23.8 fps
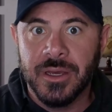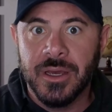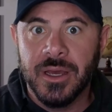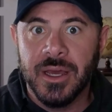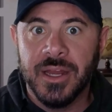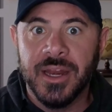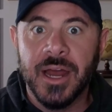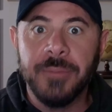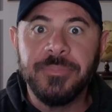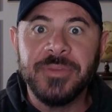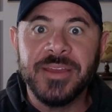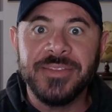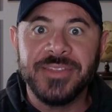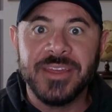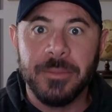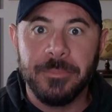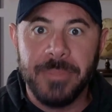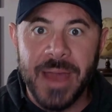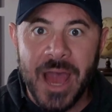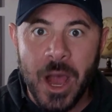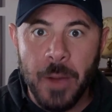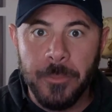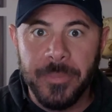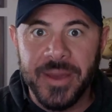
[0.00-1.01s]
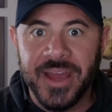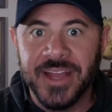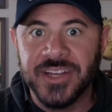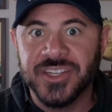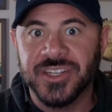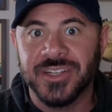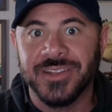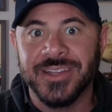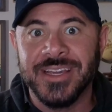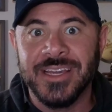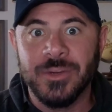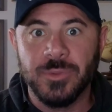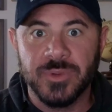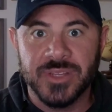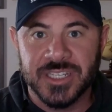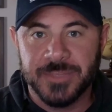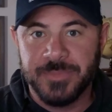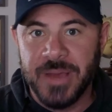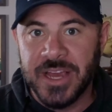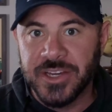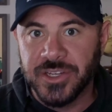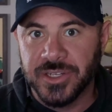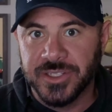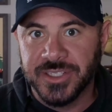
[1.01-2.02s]
and update the About page to lead with a
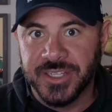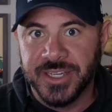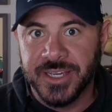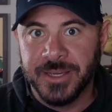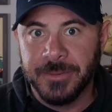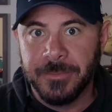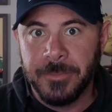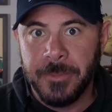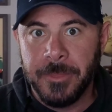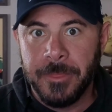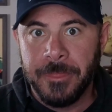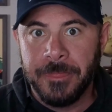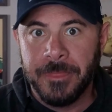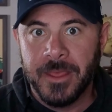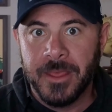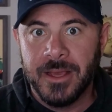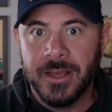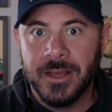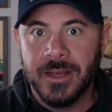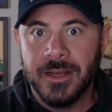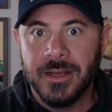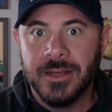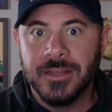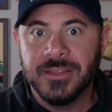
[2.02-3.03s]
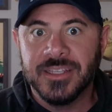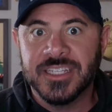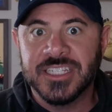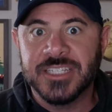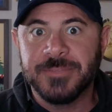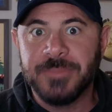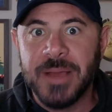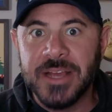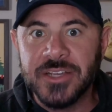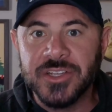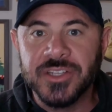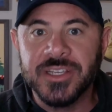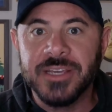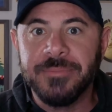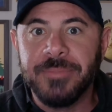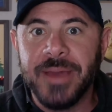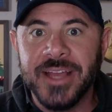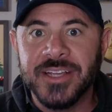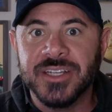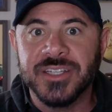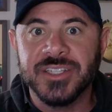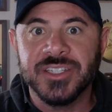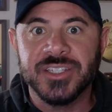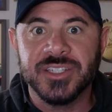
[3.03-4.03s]
specialty. The specialty
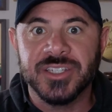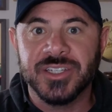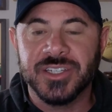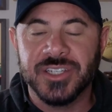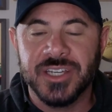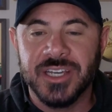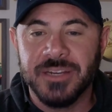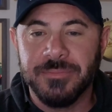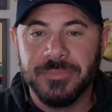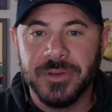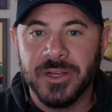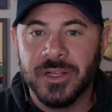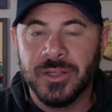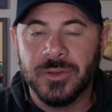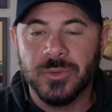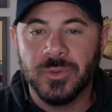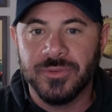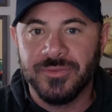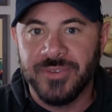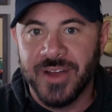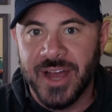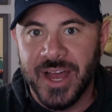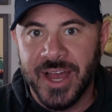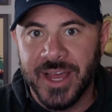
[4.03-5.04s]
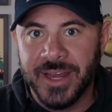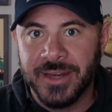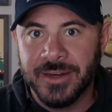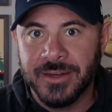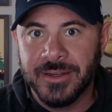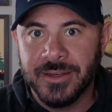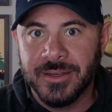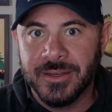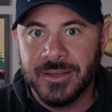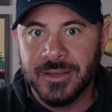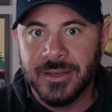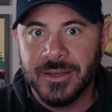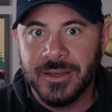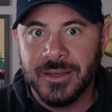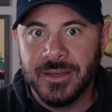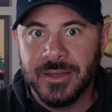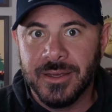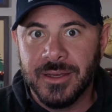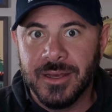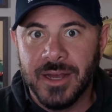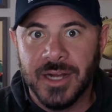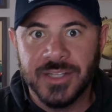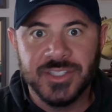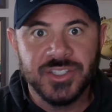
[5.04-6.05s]
pages she'd built were fine.
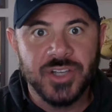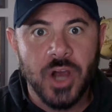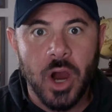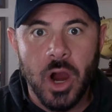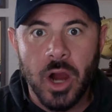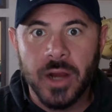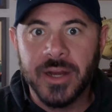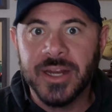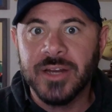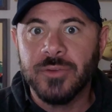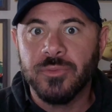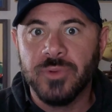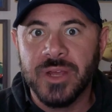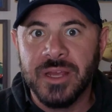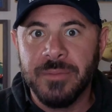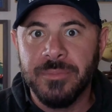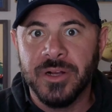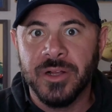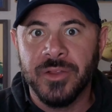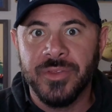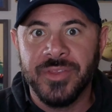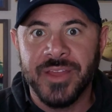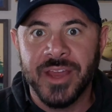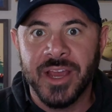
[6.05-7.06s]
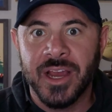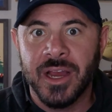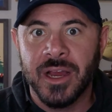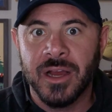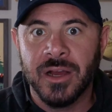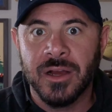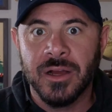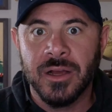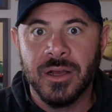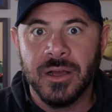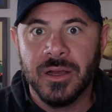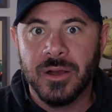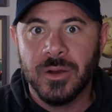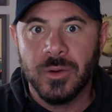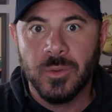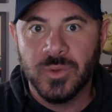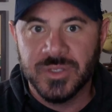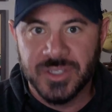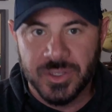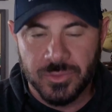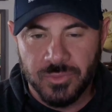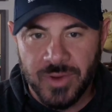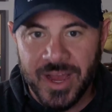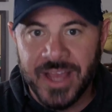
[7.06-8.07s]
A targeted rebuild there was
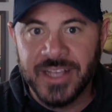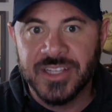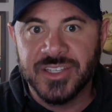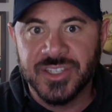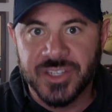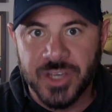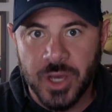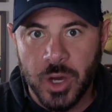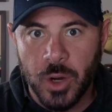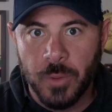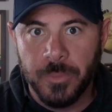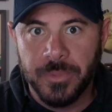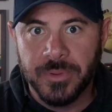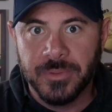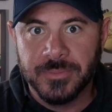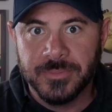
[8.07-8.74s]
the right scope.